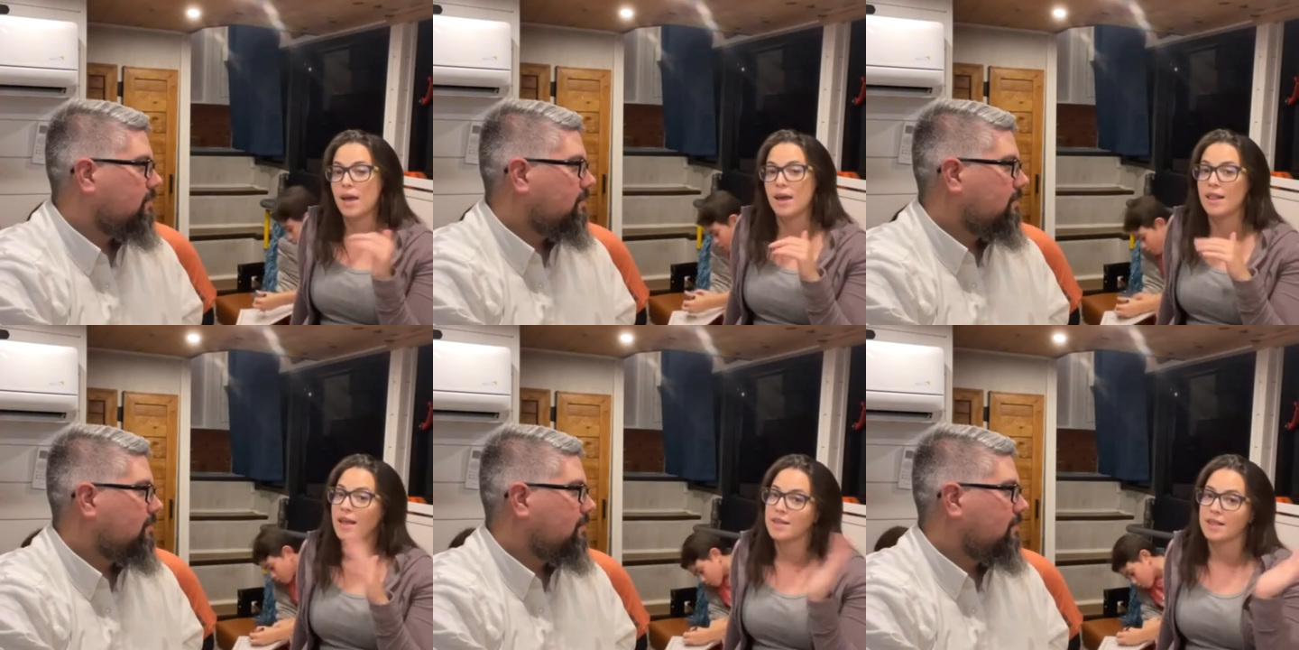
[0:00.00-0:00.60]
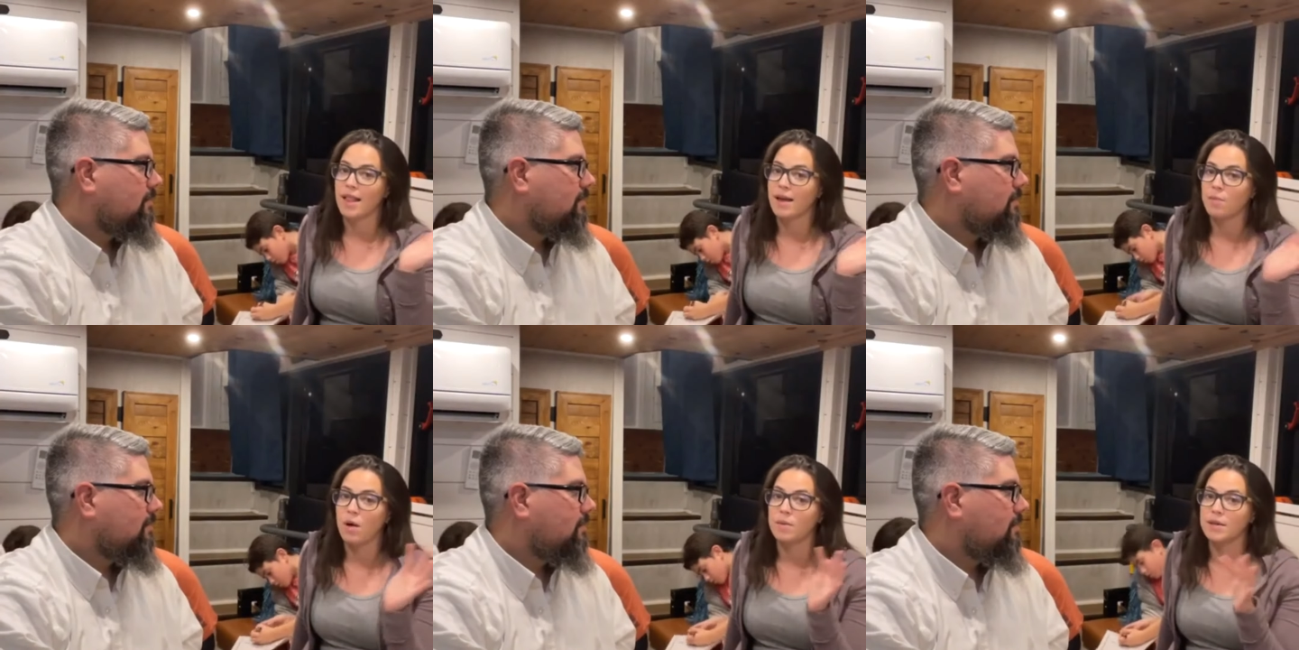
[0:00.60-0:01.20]
Speaker 1: unless it's
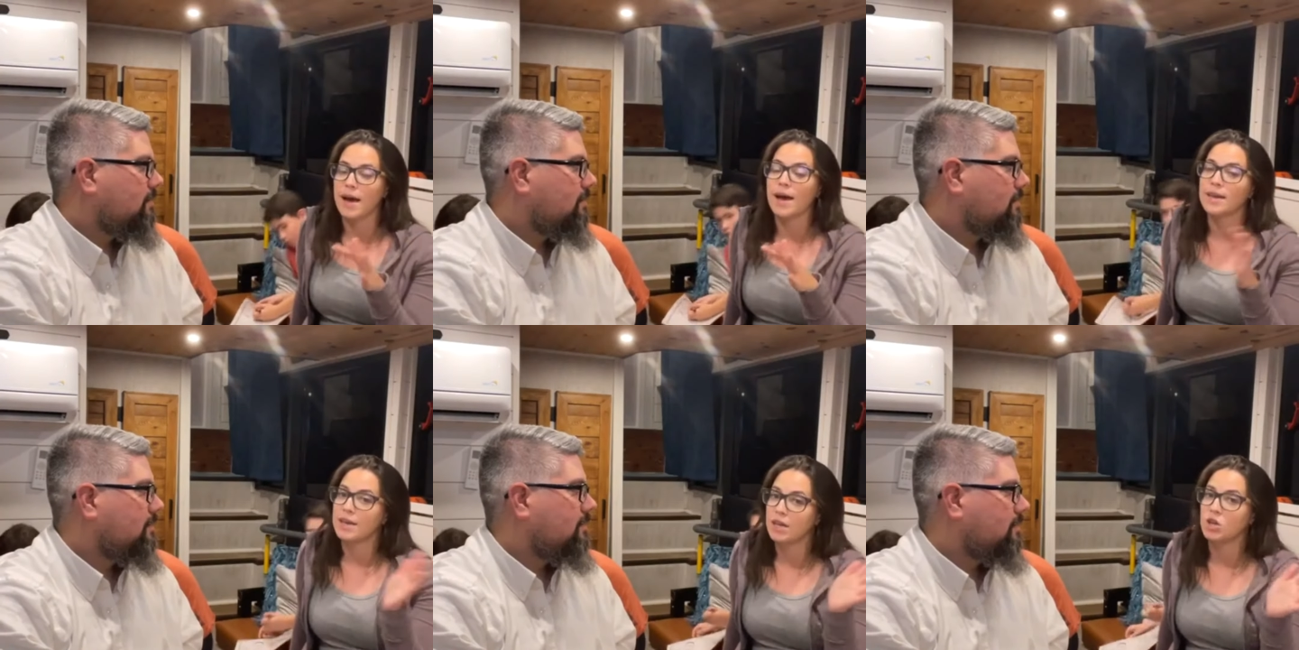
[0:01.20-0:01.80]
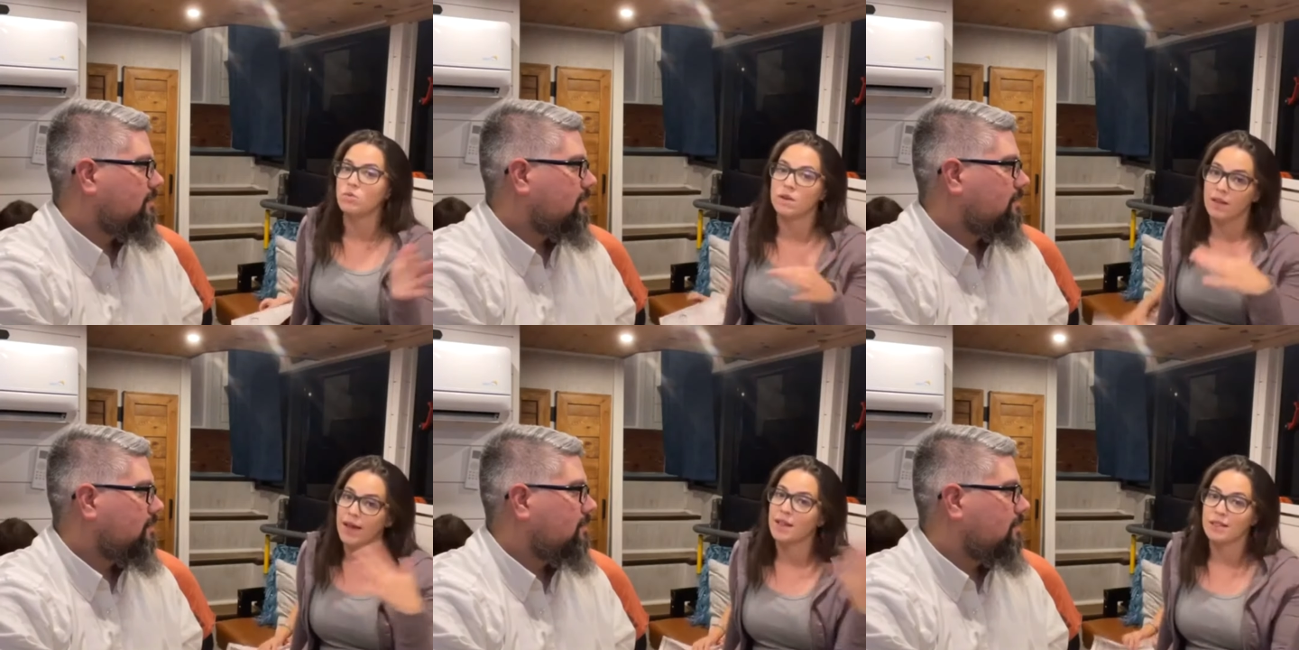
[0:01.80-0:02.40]
like mom or dad needing you to
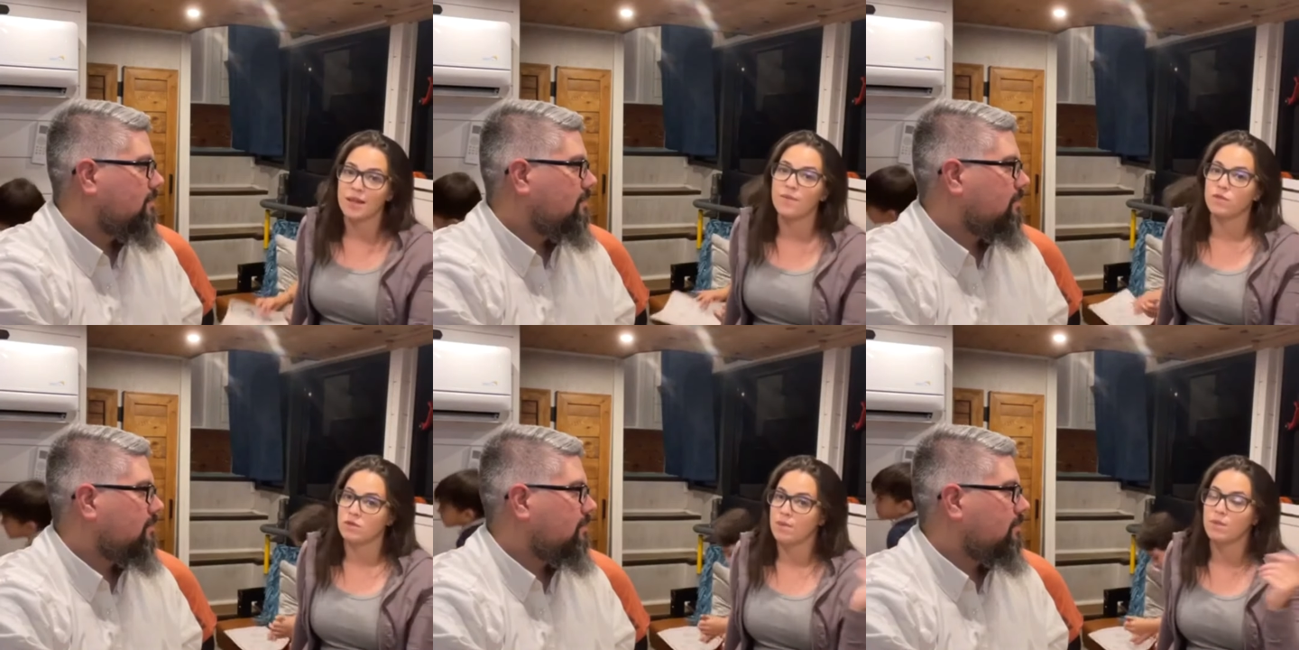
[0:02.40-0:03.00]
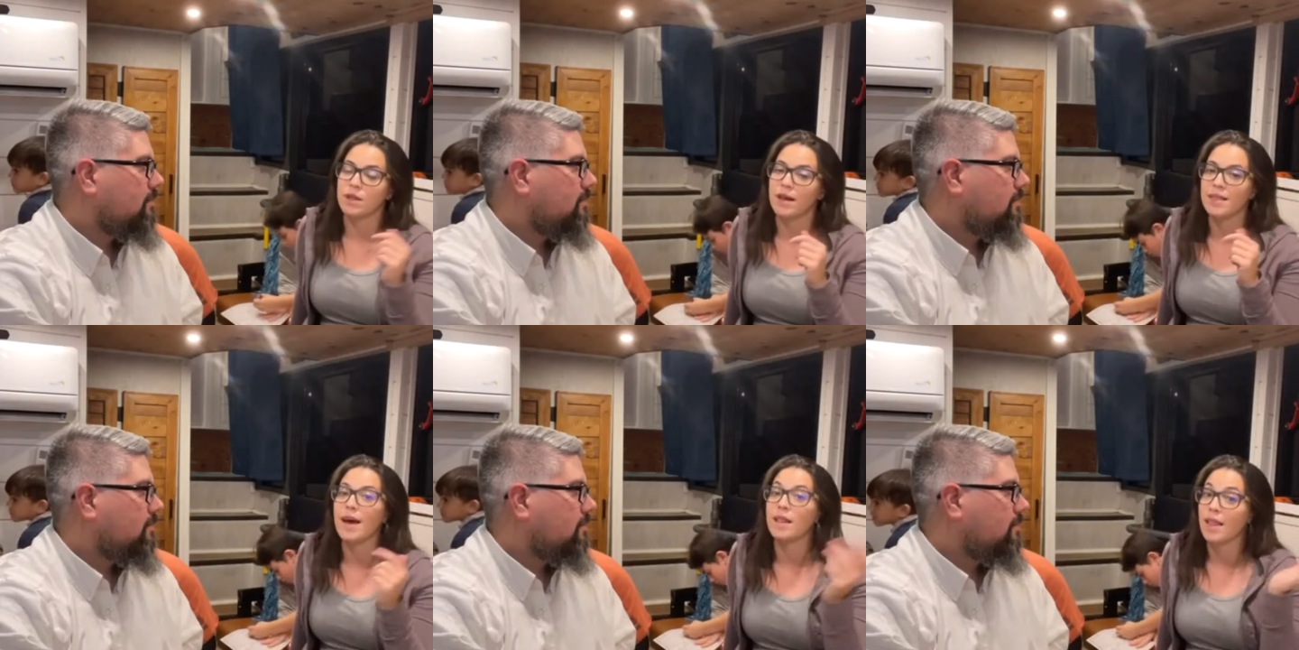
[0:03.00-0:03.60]
like leave or something
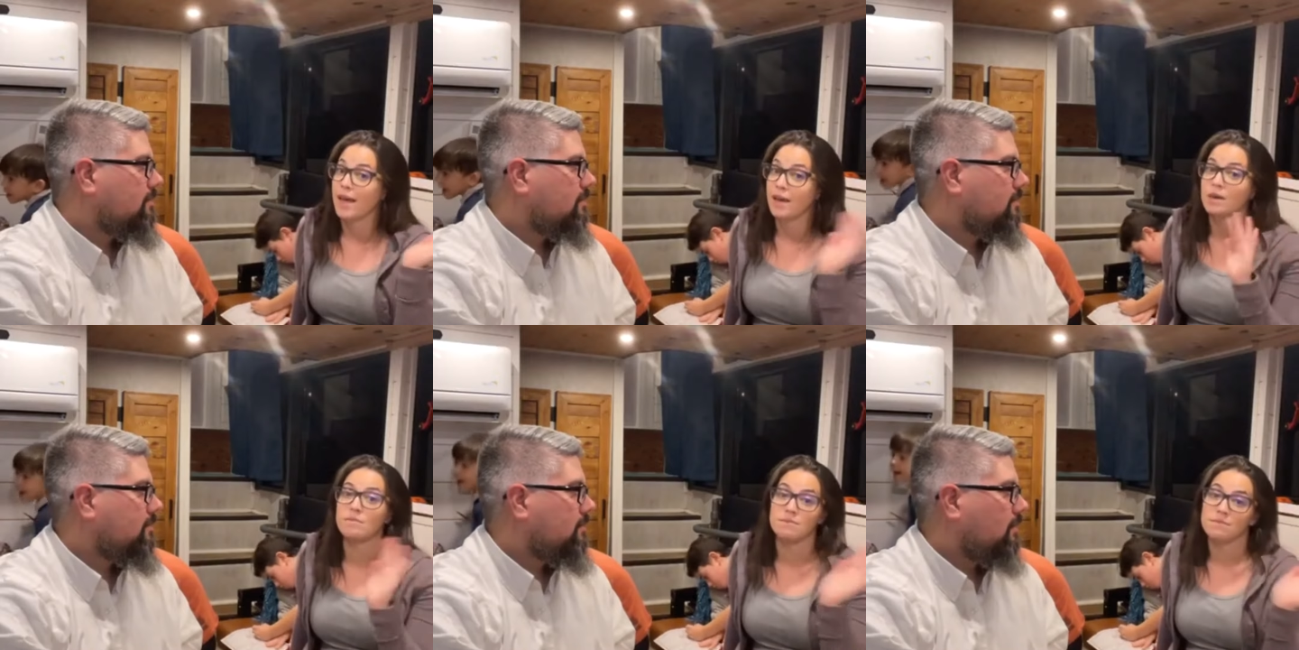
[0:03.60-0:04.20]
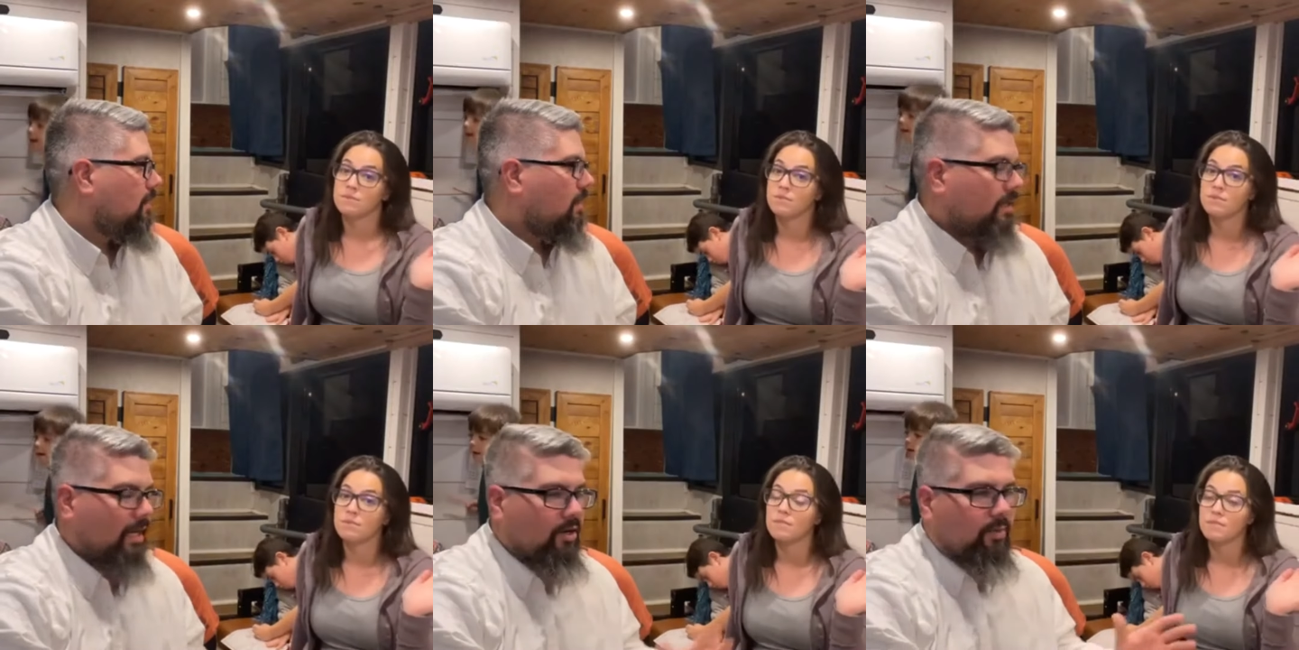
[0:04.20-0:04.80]
like that. Like
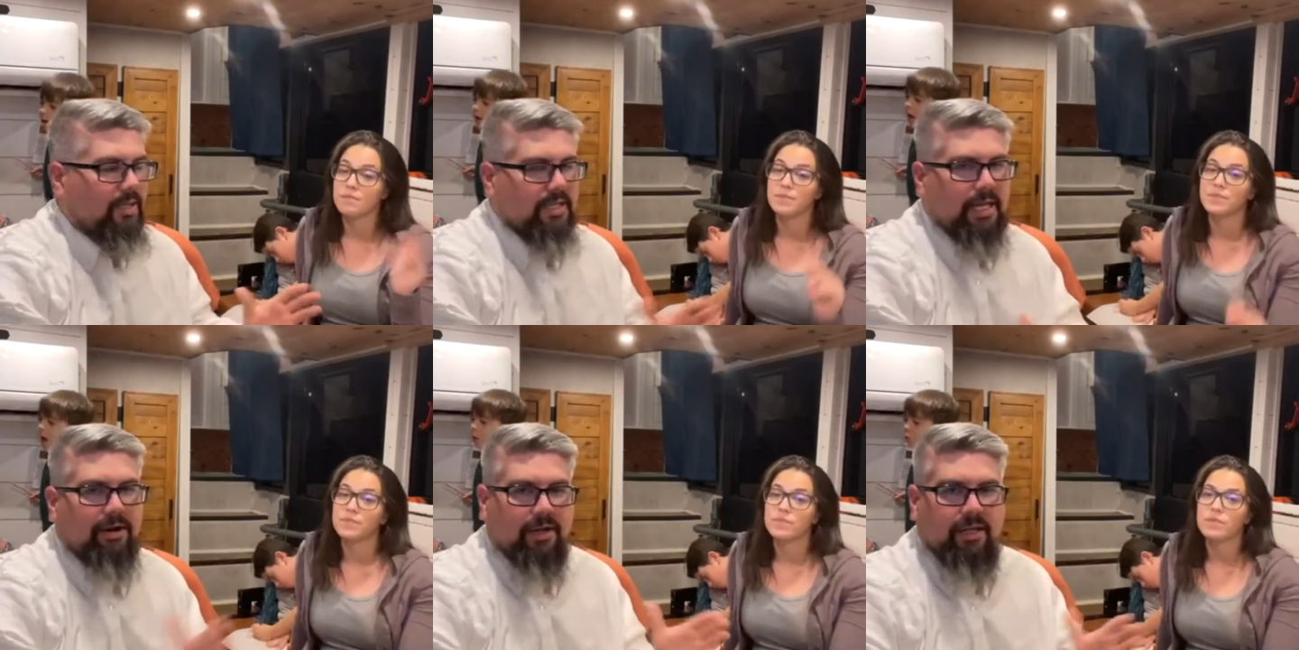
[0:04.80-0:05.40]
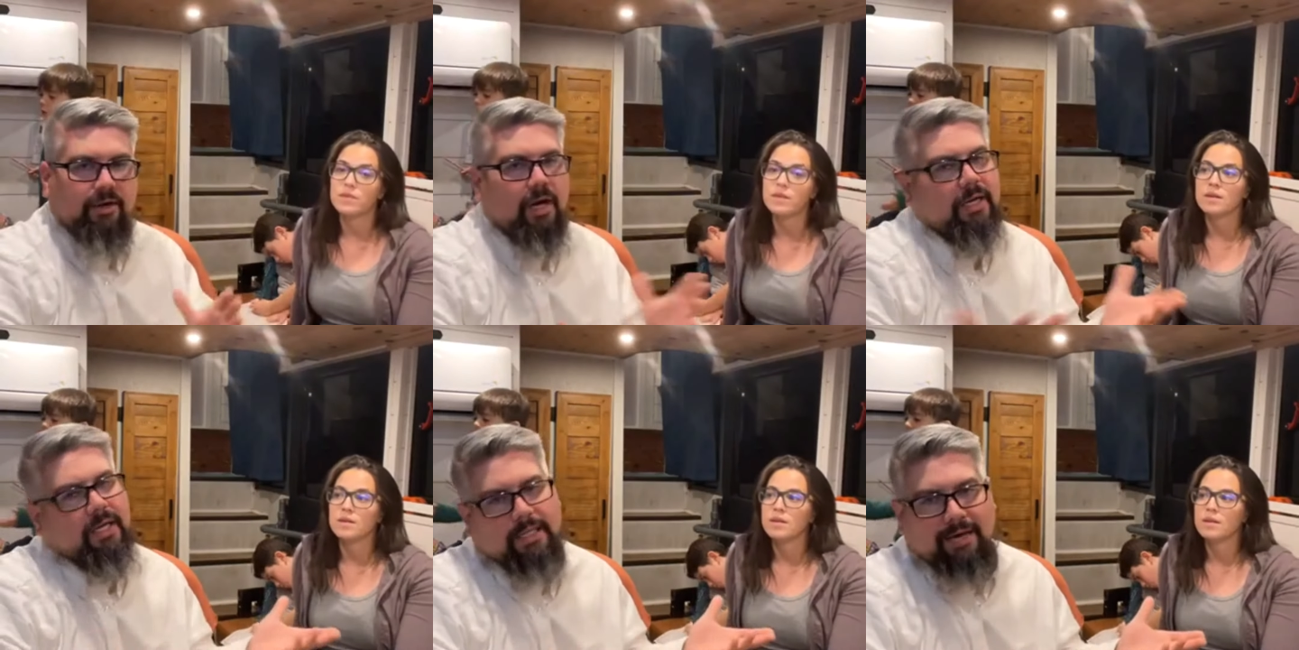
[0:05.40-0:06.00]
Speaker 2: nobody's allowed in, they're
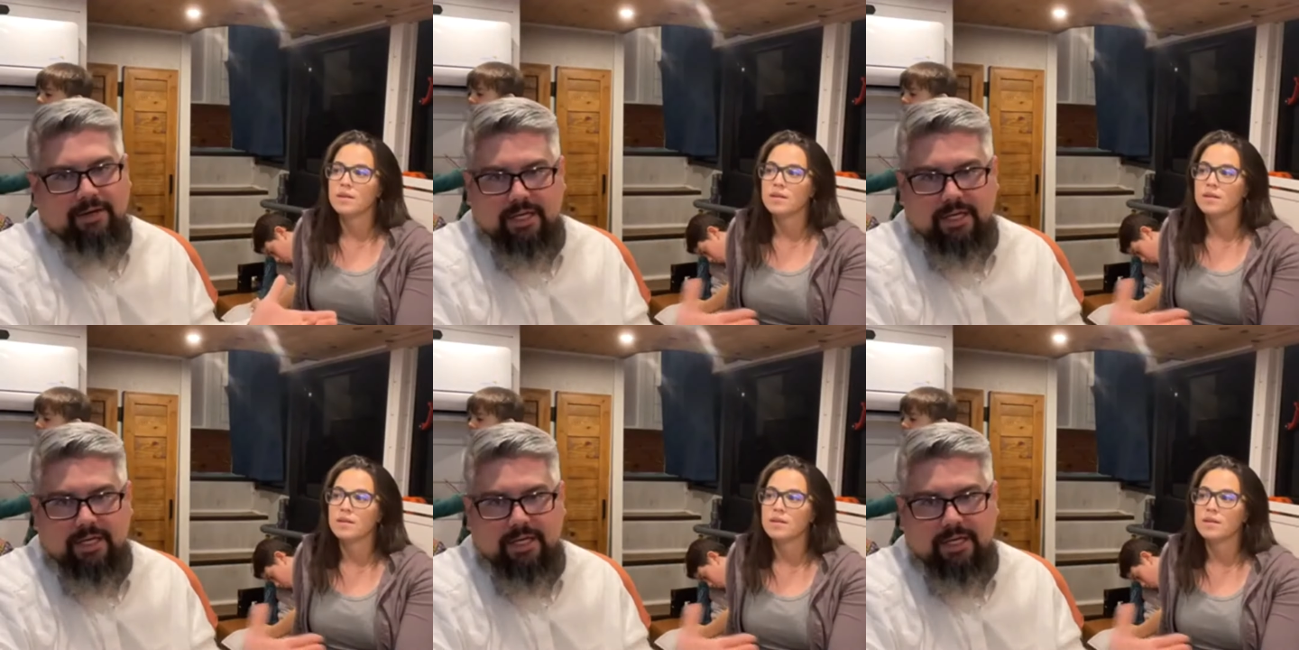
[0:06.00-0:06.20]
not allowed in